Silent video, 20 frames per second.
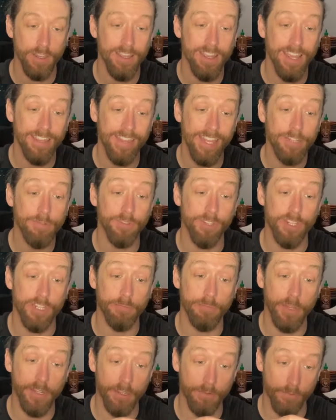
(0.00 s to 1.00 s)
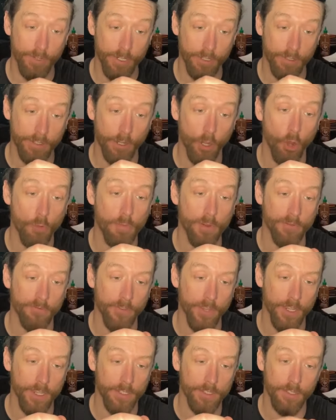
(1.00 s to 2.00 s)
And that's with a spinning reel, an open
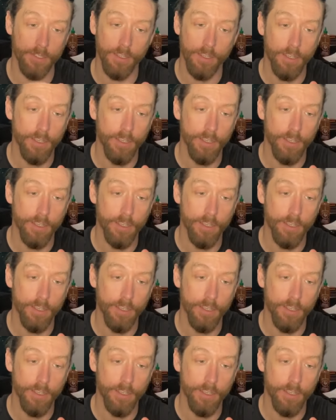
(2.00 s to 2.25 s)
face.